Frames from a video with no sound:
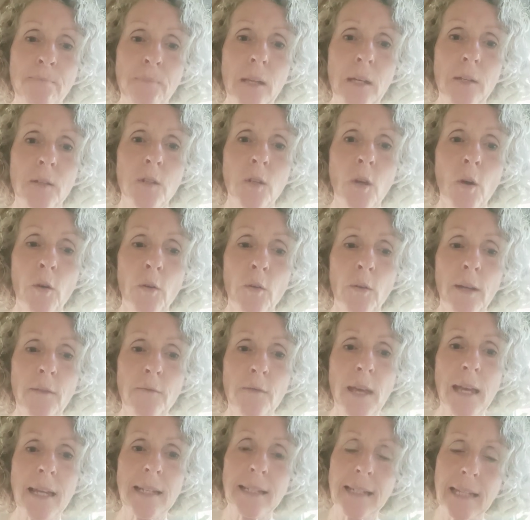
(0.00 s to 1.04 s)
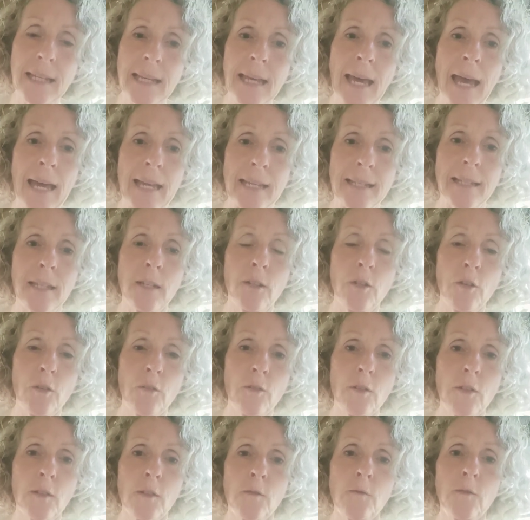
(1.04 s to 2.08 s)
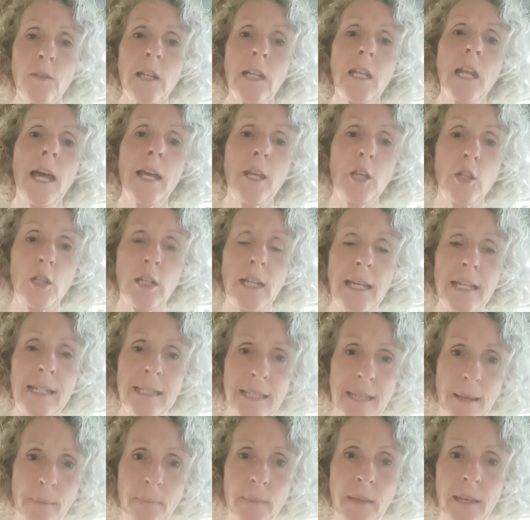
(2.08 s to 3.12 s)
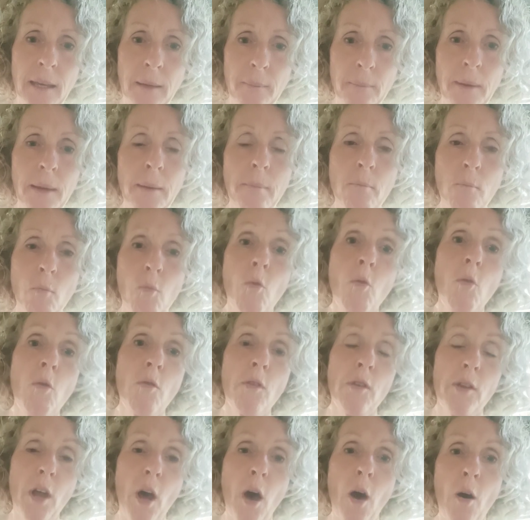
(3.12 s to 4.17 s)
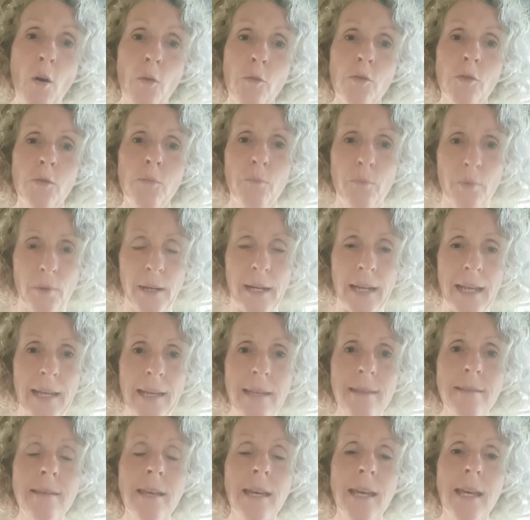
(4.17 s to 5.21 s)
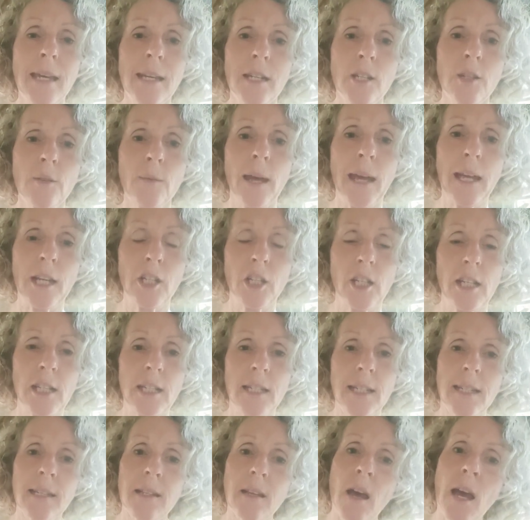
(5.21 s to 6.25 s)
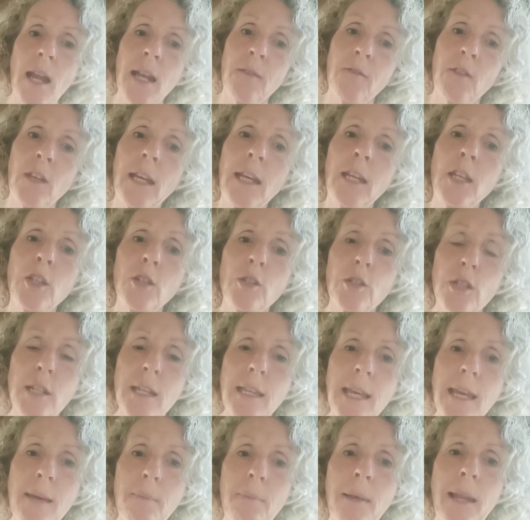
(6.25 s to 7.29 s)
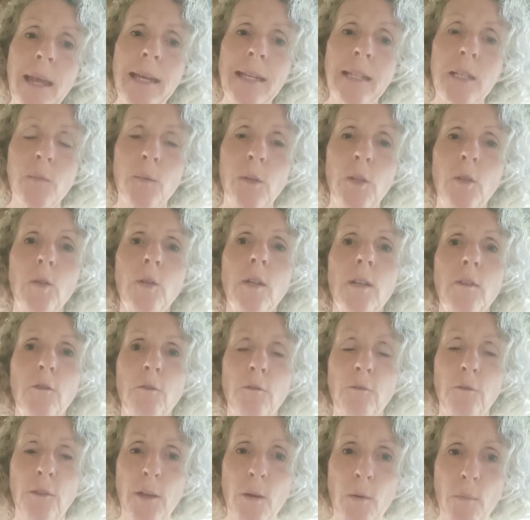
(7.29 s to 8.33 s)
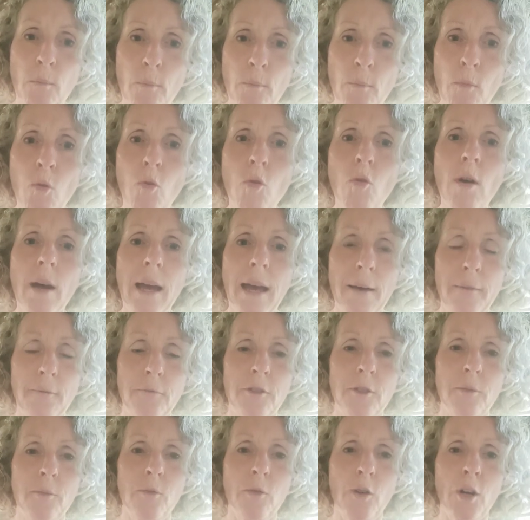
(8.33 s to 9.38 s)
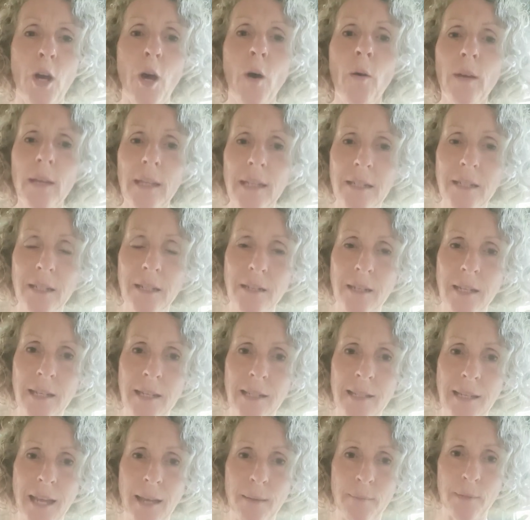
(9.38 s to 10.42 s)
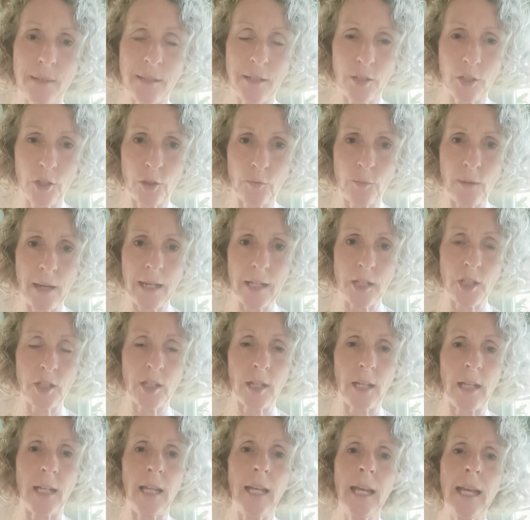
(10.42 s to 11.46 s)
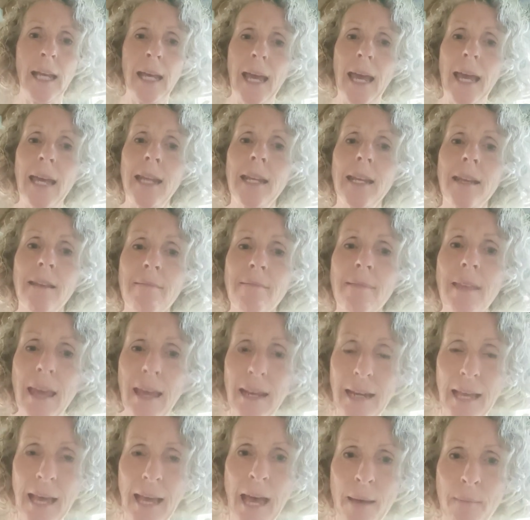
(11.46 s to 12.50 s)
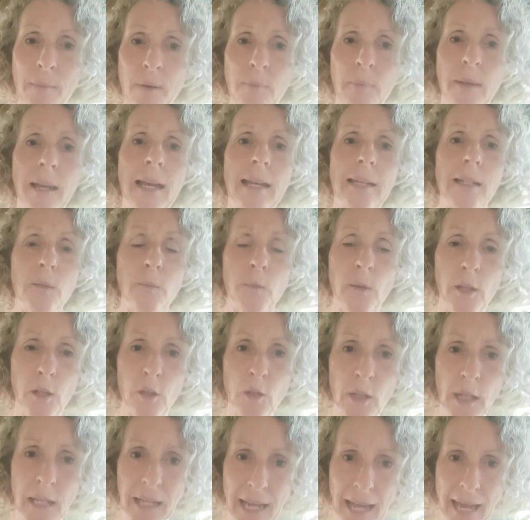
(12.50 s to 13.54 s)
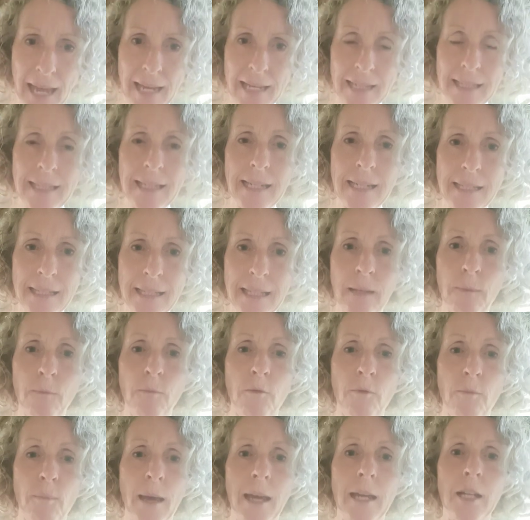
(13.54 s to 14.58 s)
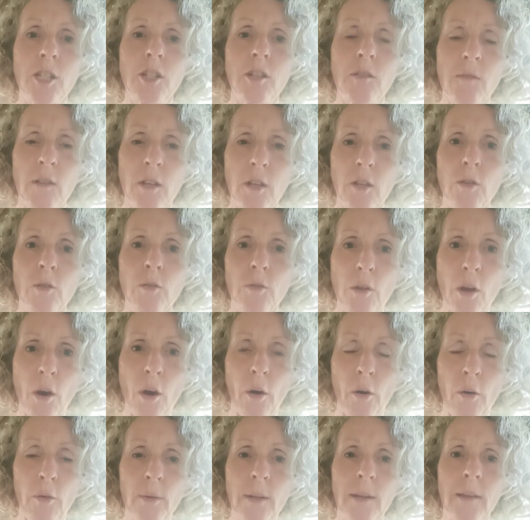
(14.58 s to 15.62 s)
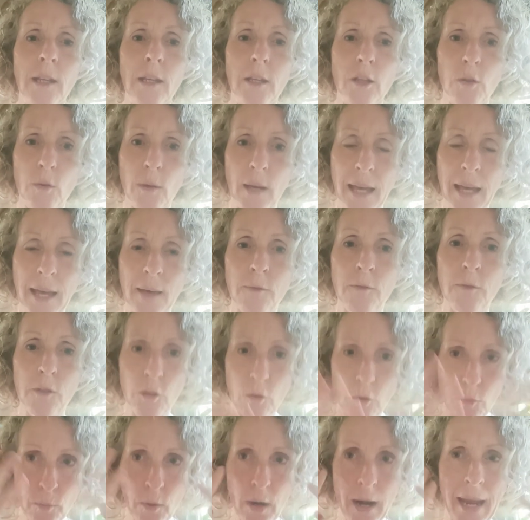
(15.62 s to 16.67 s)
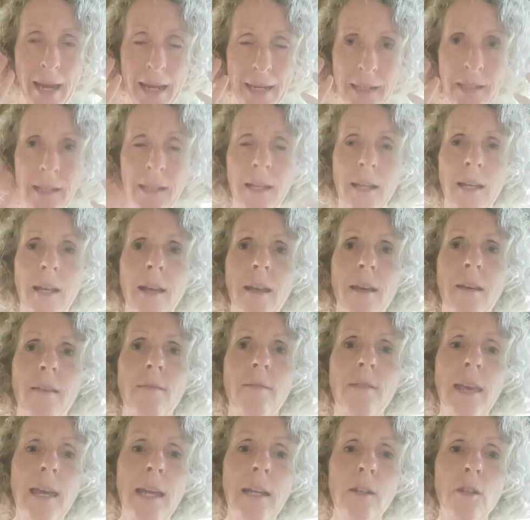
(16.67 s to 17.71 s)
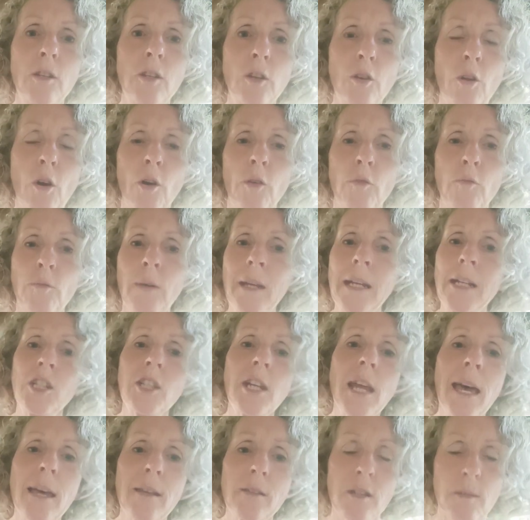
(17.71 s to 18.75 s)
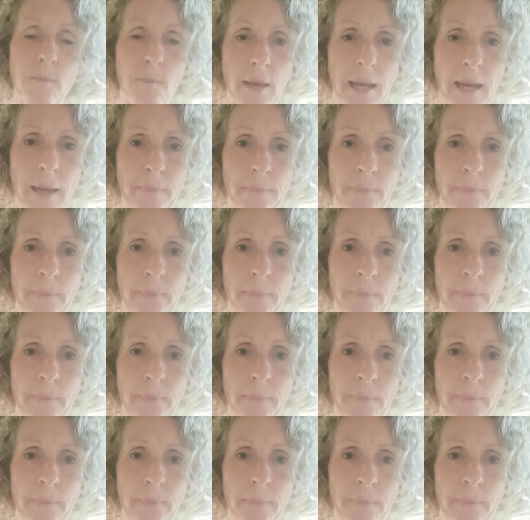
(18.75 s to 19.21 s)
So if that's the case and you just feel like you need something a bit more than hold and breathe to actually just kind of get you to that place where you can feel more comfortable going into the exam situation and in that calmer place where you can access the information that you know and that you have in your brain, then, reach out to me.